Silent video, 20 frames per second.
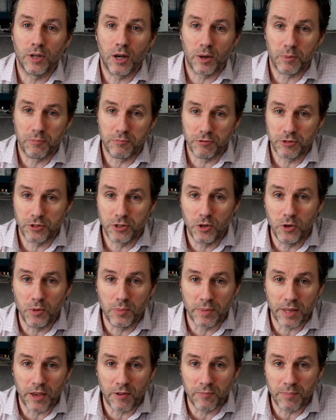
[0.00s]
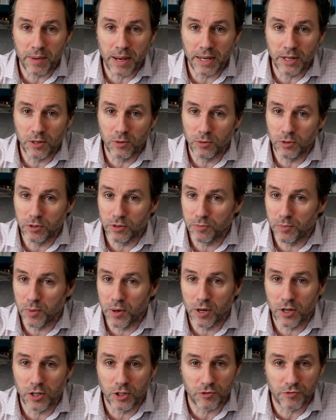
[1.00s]
presume they've made all the
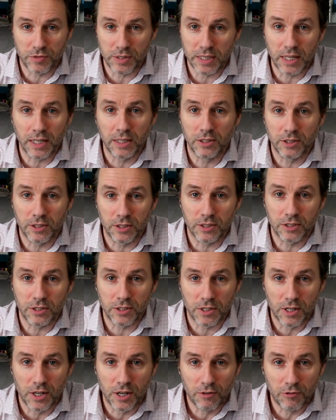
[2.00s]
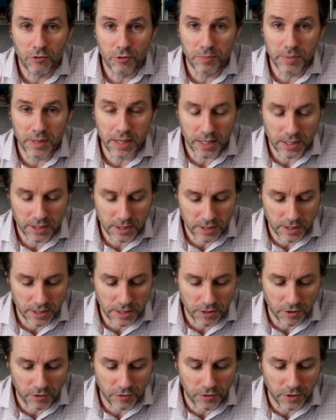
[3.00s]
workers redundant from there, so there's
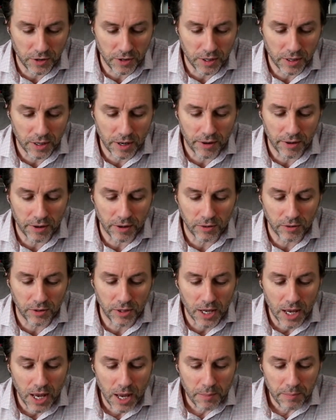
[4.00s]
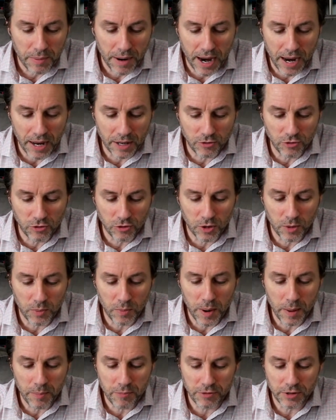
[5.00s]
no furlough going on. But Andrew Lloyd
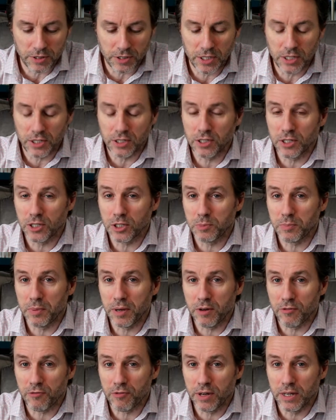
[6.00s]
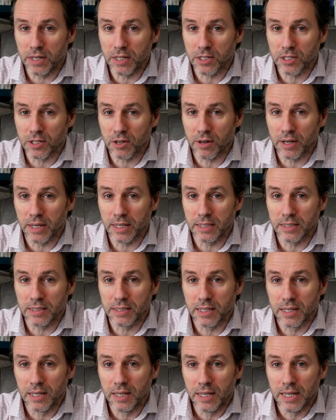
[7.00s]
Webber insists it's being
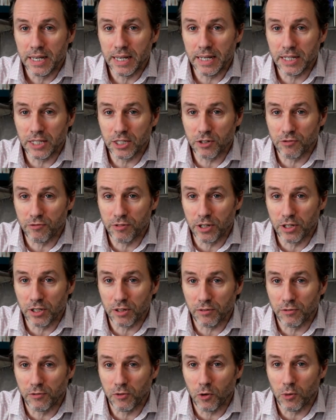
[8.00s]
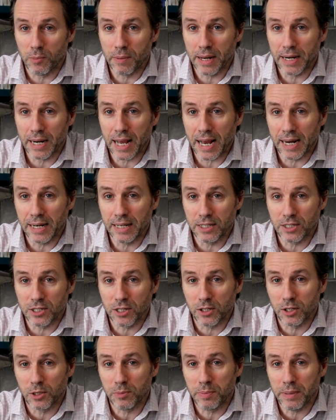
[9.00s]
redesigned in its original format, and it's
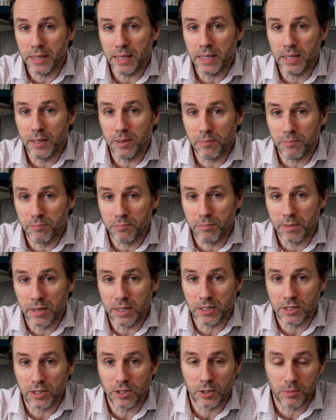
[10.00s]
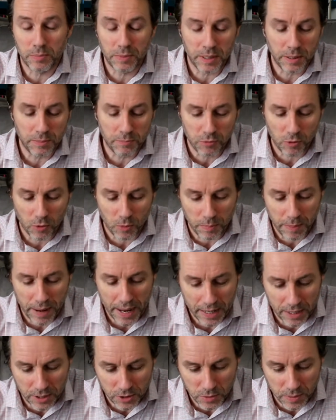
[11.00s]
going to be brought
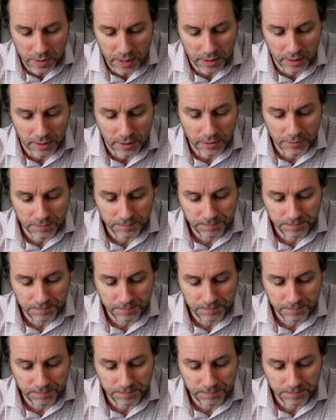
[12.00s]
back as well